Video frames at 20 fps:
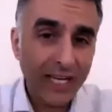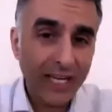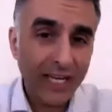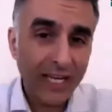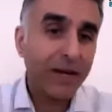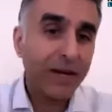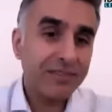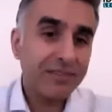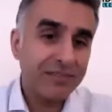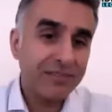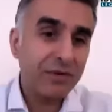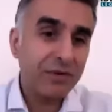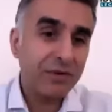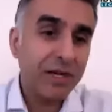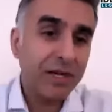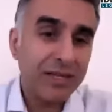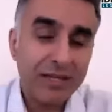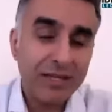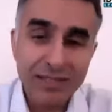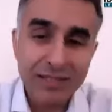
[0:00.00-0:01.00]
space
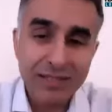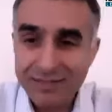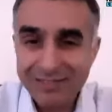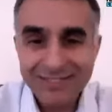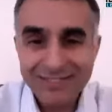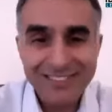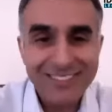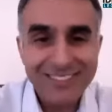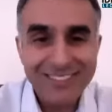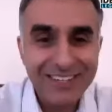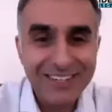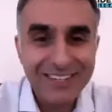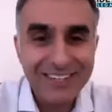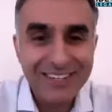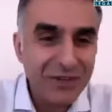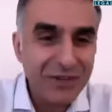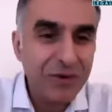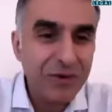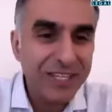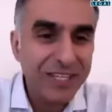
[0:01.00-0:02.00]
quickly.
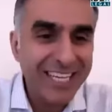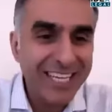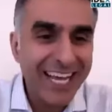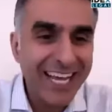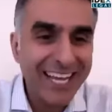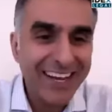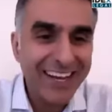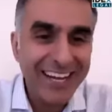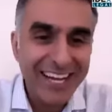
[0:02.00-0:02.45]
Using AI,